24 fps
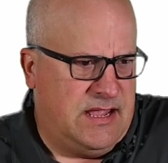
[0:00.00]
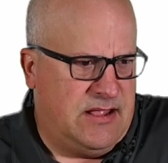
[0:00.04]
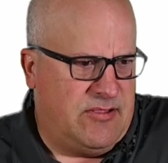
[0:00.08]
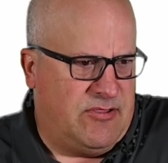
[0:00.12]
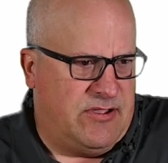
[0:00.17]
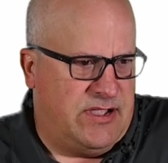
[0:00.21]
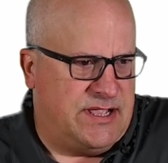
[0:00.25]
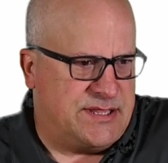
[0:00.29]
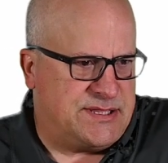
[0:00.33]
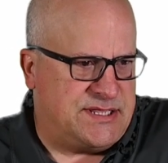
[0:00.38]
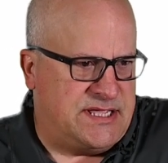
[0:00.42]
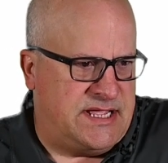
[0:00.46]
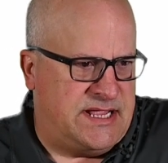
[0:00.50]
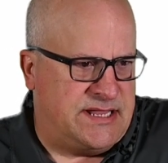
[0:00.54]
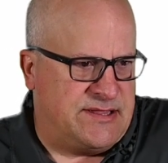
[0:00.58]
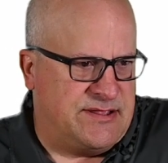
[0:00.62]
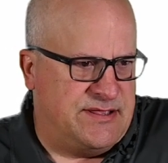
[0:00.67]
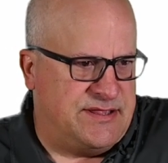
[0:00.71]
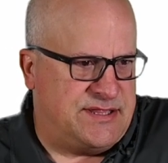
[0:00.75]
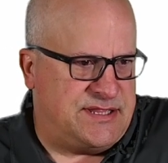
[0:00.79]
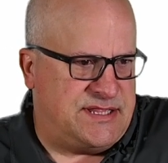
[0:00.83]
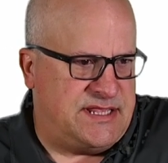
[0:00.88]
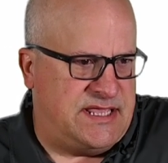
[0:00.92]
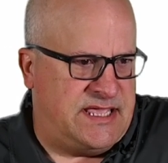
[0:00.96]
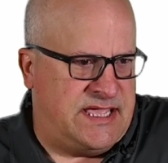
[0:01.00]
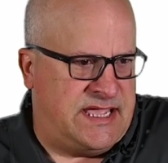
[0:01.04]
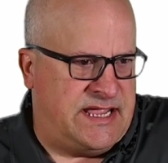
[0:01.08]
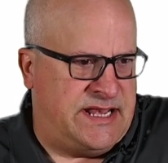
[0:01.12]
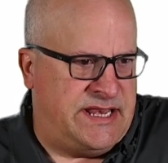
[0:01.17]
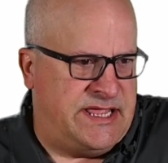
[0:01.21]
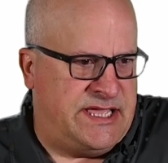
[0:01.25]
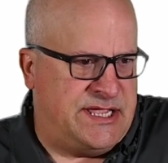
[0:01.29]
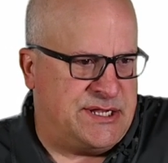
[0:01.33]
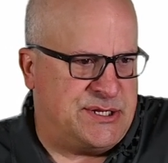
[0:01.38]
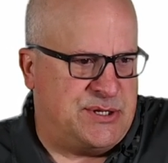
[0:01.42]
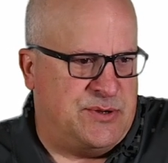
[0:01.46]
Los Angeles CA
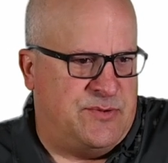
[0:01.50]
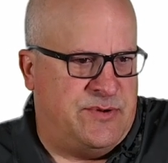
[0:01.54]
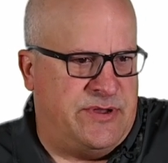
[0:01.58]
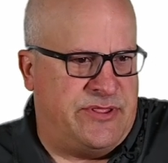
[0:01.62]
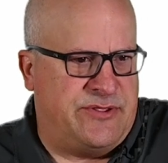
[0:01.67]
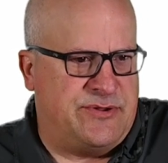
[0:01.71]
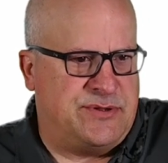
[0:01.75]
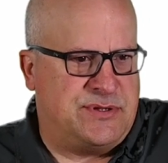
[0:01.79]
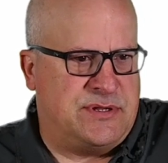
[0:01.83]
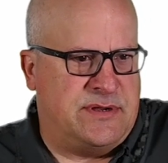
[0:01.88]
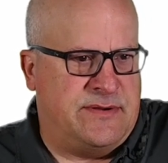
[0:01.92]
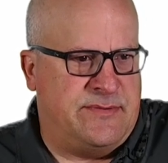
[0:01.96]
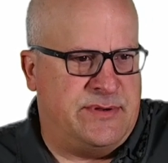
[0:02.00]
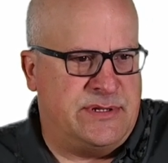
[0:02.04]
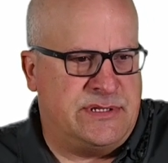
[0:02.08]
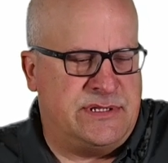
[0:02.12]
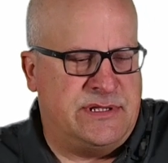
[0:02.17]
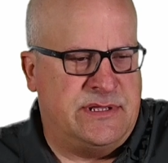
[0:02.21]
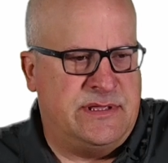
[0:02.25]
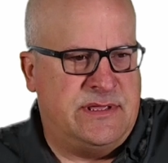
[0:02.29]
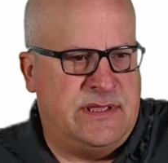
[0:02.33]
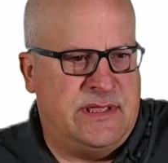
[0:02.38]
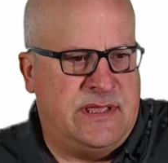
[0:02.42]
National Weather Service.